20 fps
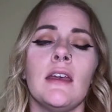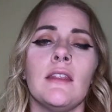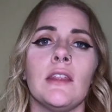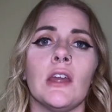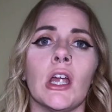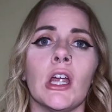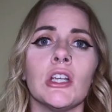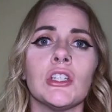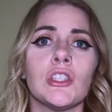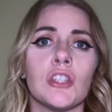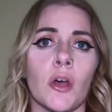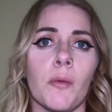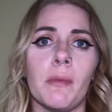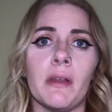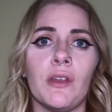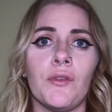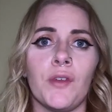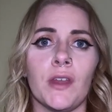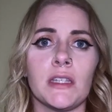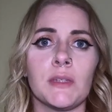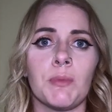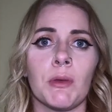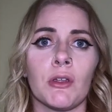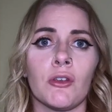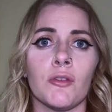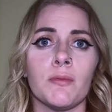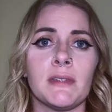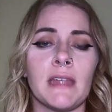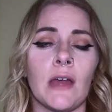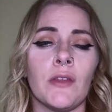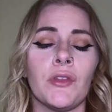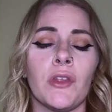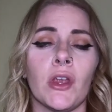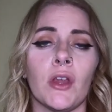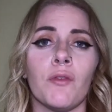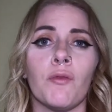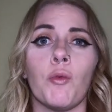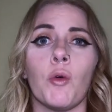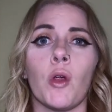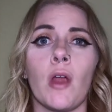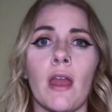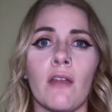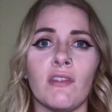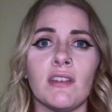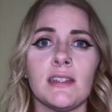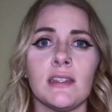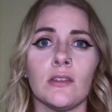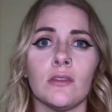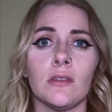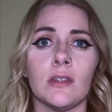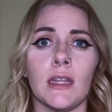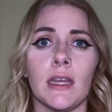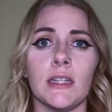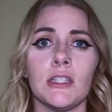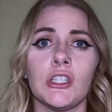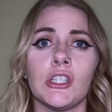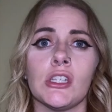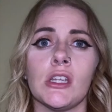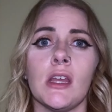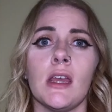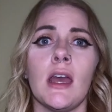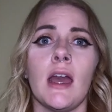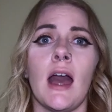There are so many Facebook groups out there for every single niche.